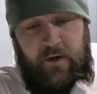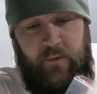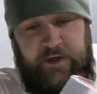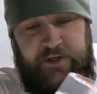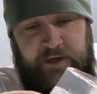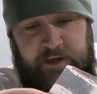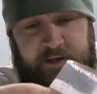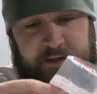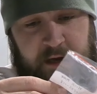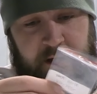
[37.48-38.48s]
which
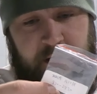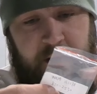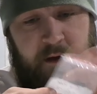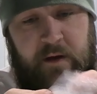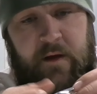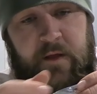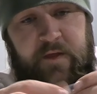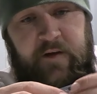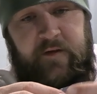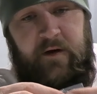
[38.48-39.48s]
is
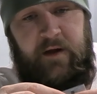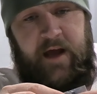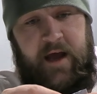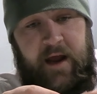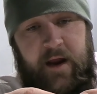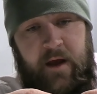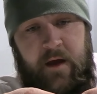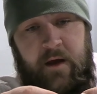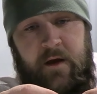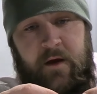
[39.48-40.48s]
this little guy
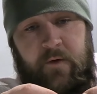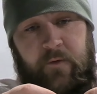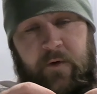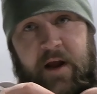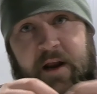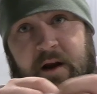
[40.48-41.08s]
right